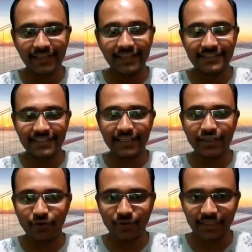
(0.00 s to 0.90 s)

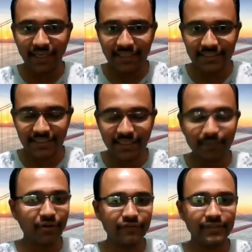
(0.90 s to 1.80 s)
recently over the last
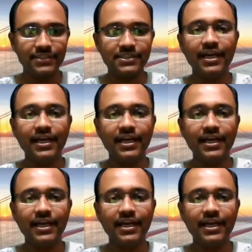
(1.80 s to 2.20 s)
couple of years.